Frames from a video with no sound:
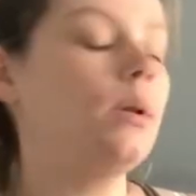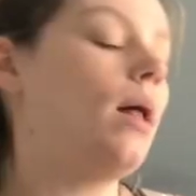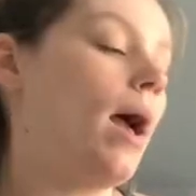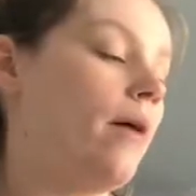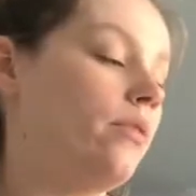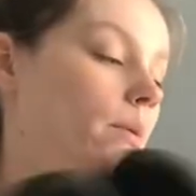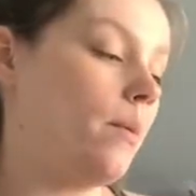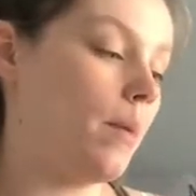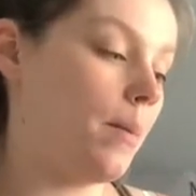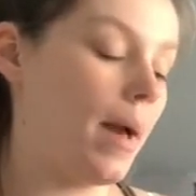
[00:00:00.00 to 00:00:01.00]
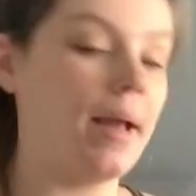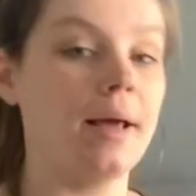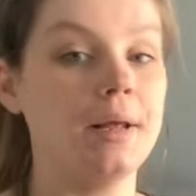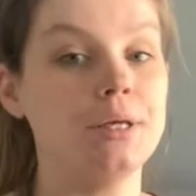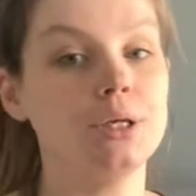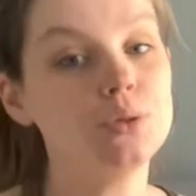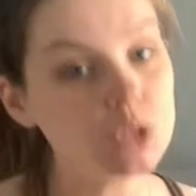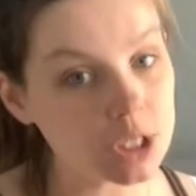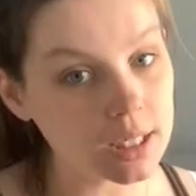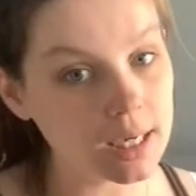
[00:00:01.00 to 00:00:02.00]
I have them in my bag, and I
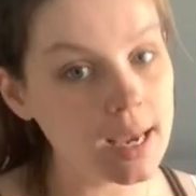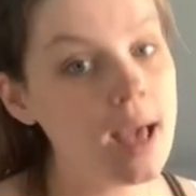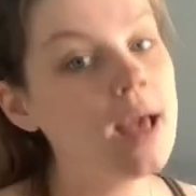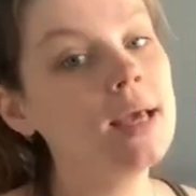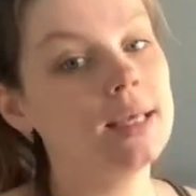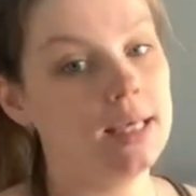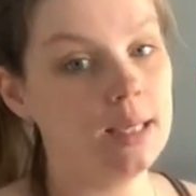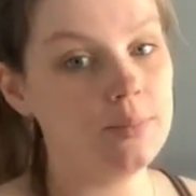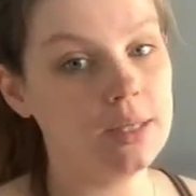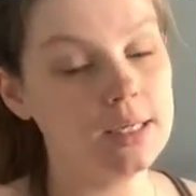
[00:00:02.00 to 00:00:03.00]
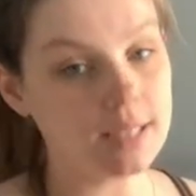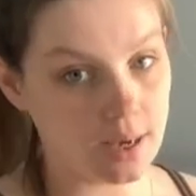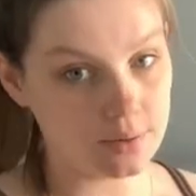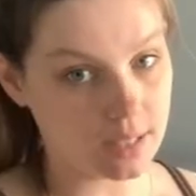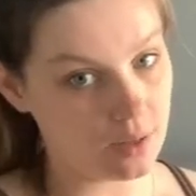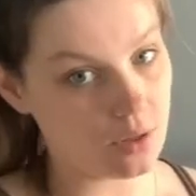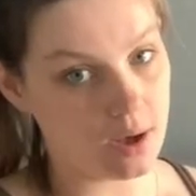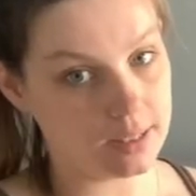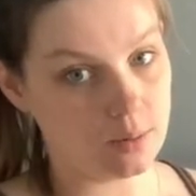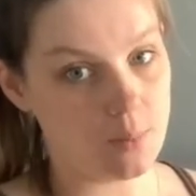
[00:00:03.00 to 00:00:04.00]
usually keep these outside the
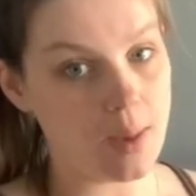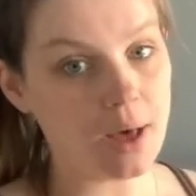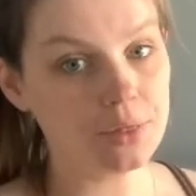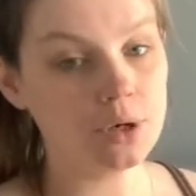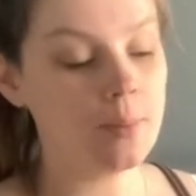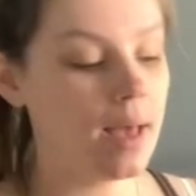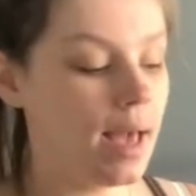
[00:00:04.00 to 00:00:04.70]
hospital bathroom,